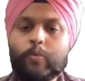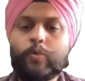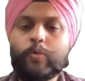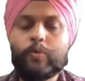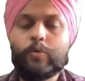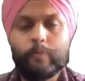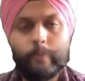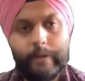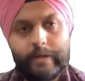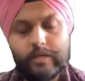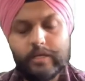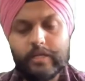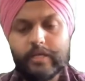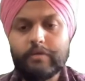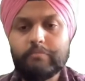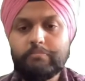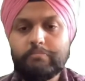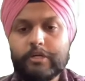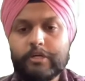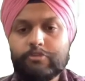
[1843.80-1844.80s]

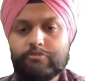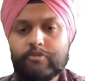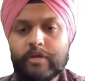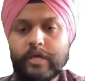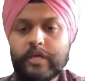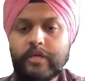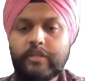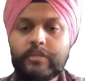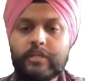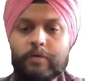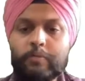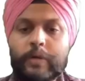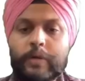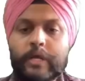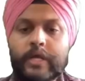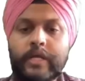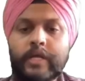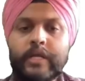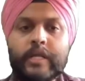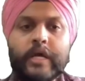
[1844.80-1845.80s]
quickly, must rise,
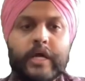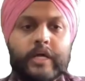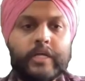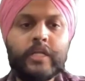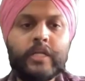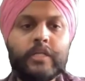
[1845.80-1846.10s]
awake and act.